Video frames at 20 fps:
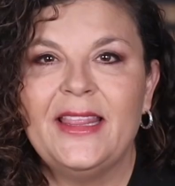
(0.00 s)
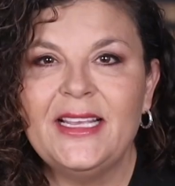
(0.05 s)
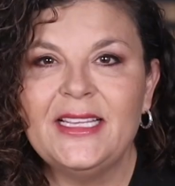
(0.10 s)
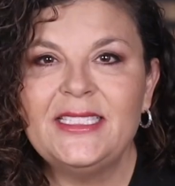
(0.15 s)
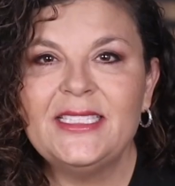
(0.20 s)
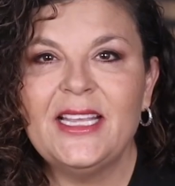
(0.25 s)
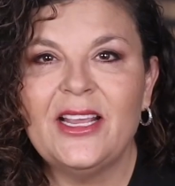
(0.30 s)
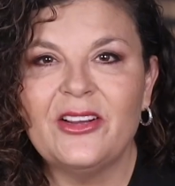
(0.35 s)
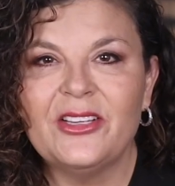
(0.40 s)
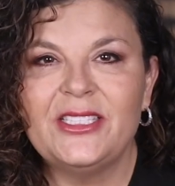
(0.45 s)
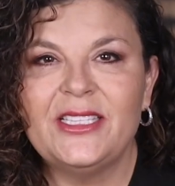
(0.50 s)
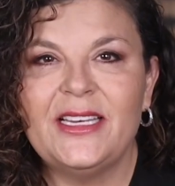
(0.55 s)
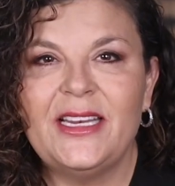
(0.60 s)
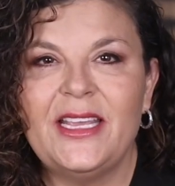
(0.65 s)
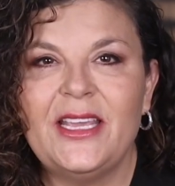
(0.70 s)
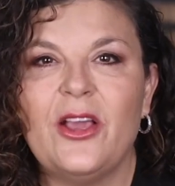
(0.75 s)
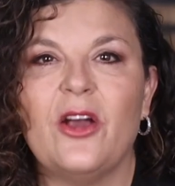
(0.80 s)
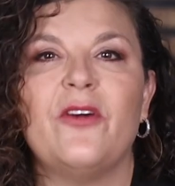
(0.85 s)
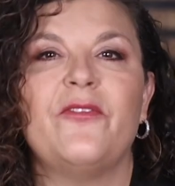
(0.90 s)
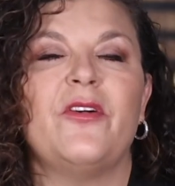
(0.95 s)
this
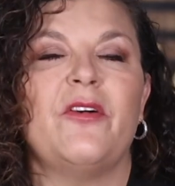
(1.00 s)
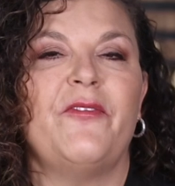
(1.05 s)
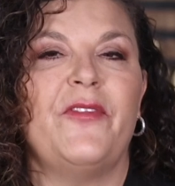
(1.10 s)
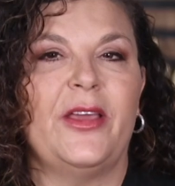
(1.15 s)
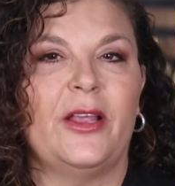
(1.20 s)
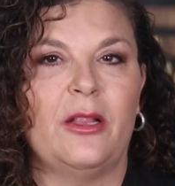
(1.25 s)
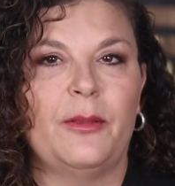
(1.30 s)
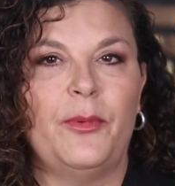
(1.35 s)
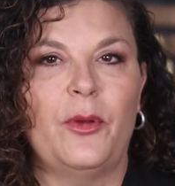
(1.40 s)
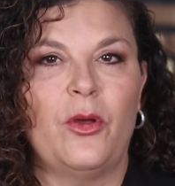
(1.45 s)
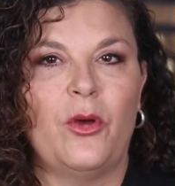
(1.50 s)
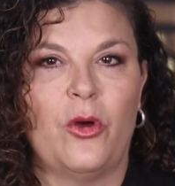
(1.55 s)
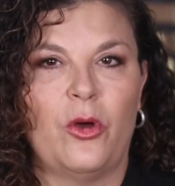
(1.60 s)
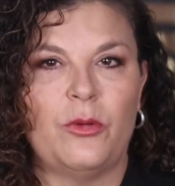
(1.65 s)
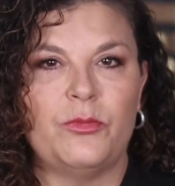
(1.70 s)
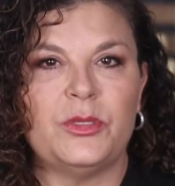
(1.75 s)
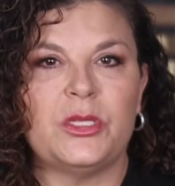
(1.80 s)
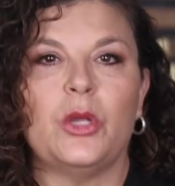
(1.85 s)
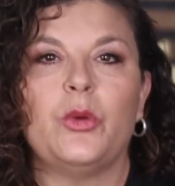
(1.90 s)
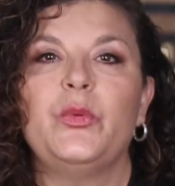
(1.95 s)
scarcity of available
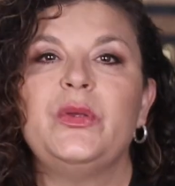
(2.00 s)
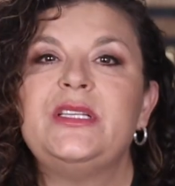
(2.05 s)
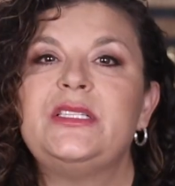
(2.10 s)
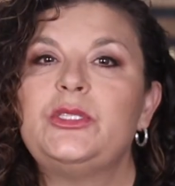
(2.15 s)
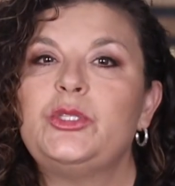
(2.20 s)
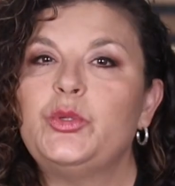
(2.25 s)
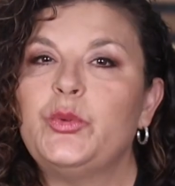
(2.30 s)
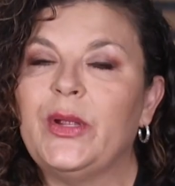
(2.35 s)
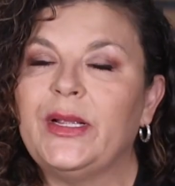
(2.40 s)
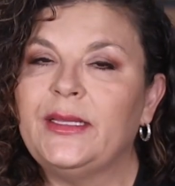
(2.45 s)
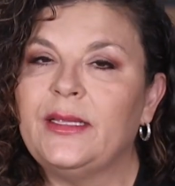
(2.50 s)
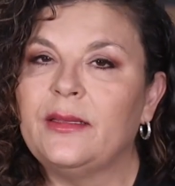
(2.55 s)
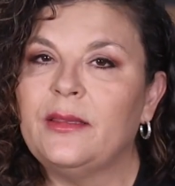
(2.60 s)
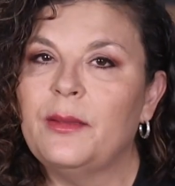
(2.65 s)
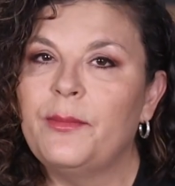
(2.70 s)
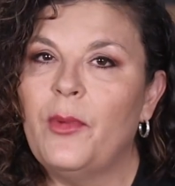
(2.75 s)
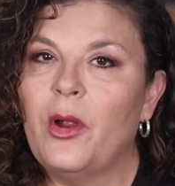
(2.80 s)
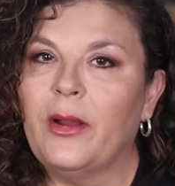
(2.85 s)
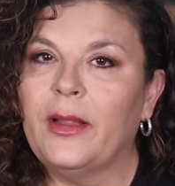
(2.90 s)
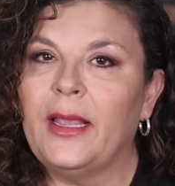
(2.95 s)
homes restricted the
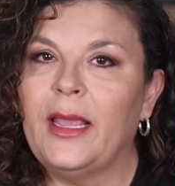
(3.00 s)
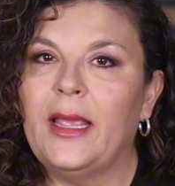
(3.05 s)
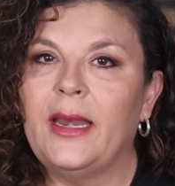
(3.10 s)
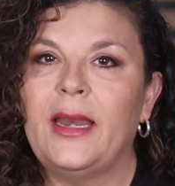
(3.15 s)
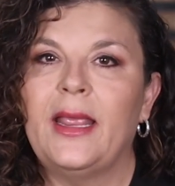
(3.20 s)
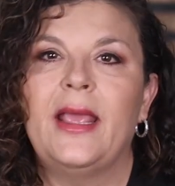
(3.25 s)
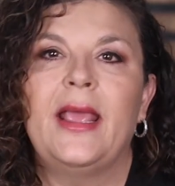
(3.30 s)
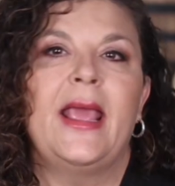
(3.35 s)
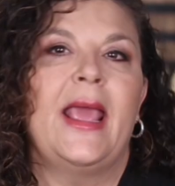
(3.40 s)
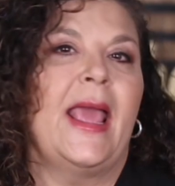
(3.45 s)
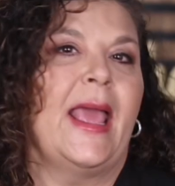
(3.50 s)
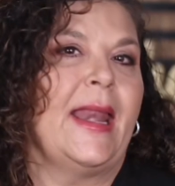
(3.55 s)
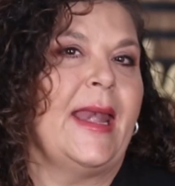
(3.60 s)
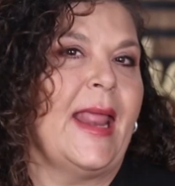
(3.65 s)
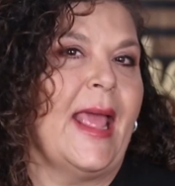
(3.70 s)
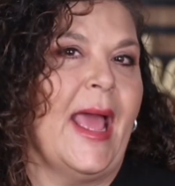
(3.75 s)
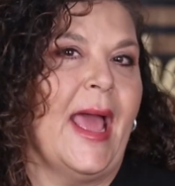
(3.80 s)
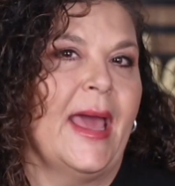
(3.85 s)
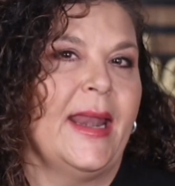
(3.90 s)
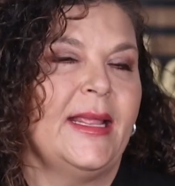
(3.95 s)
market and
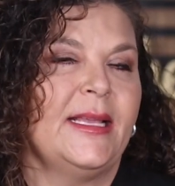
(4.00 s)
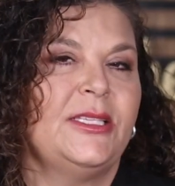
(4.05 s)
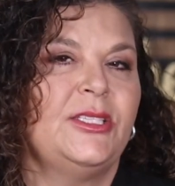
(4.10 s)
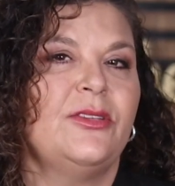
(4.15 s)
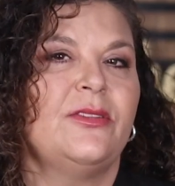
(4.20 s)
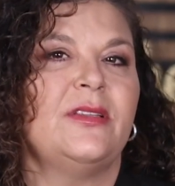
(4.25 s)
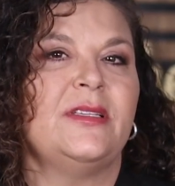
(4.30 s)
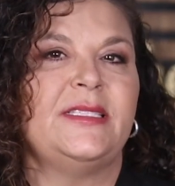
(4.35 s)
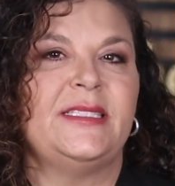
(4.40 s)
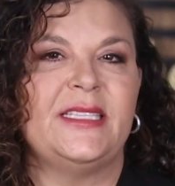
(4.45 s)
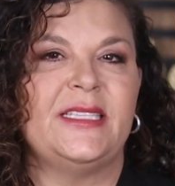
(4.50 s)
added to the